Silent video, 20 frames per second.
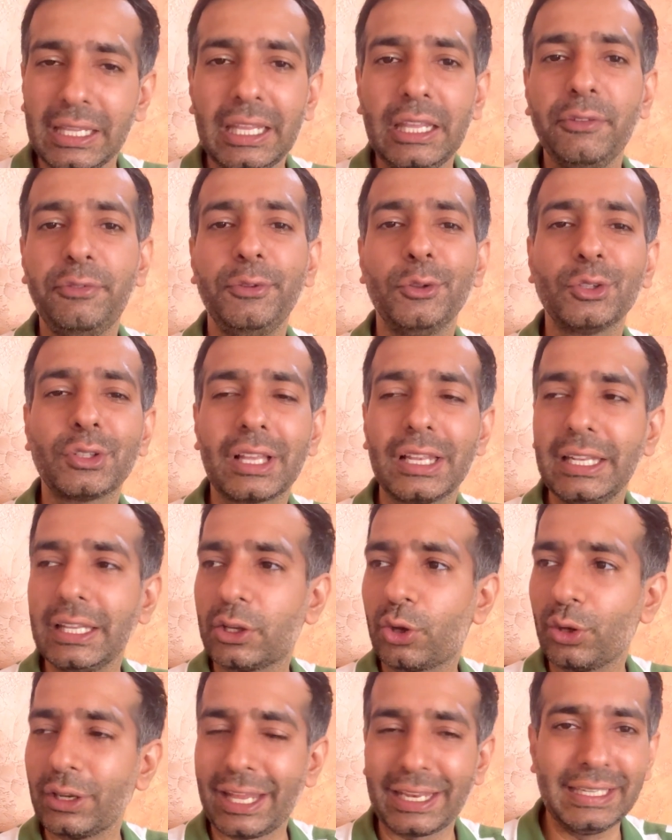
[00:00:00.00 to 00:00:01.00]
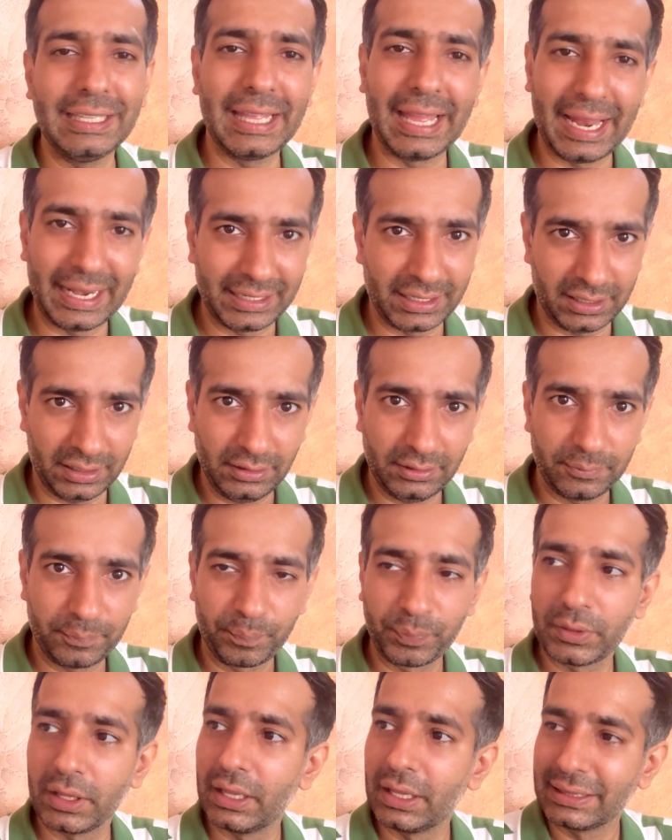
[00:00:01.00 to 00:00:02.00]
if you click on any header,
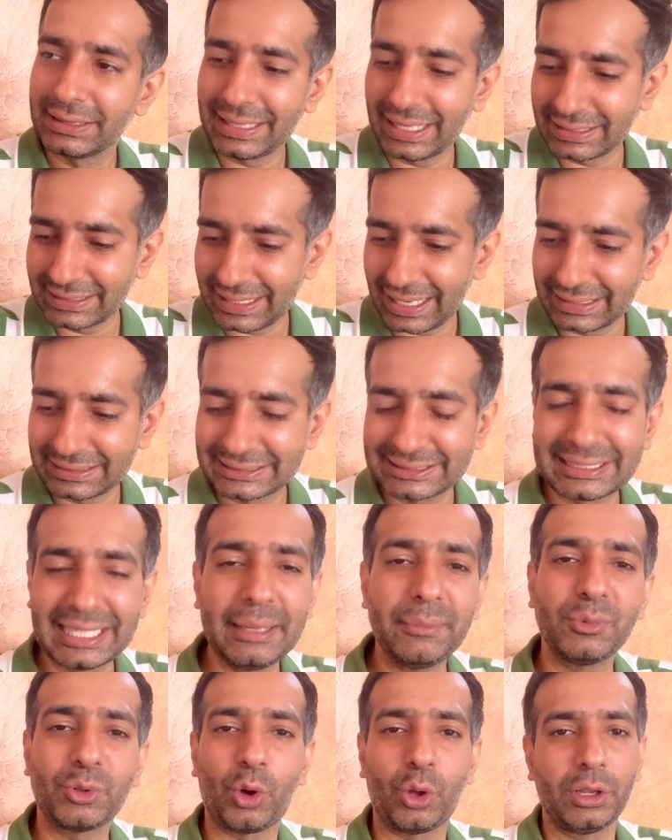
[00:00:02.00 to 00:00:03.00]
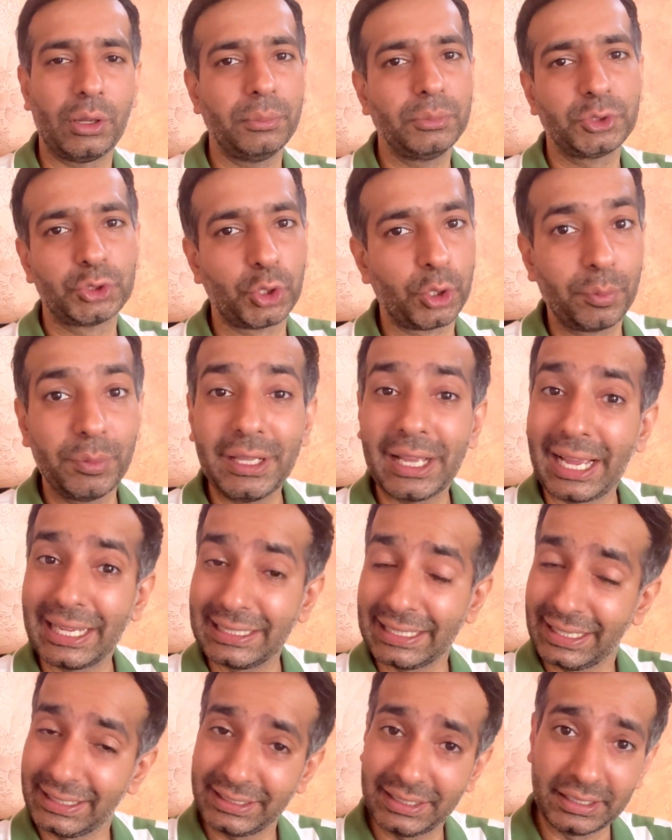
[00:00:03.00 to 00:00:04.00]
then that same column should be
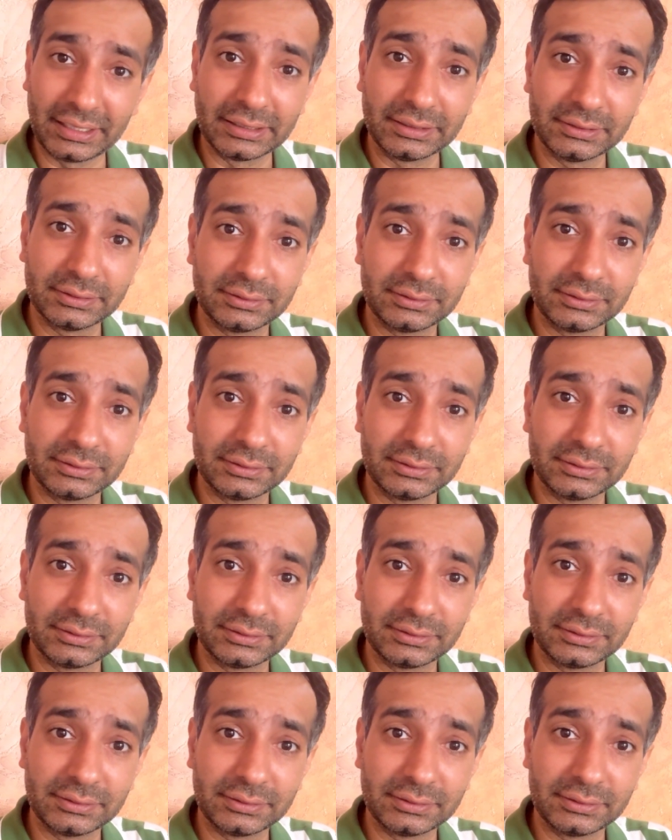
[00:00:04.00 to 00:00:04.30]
highlighted.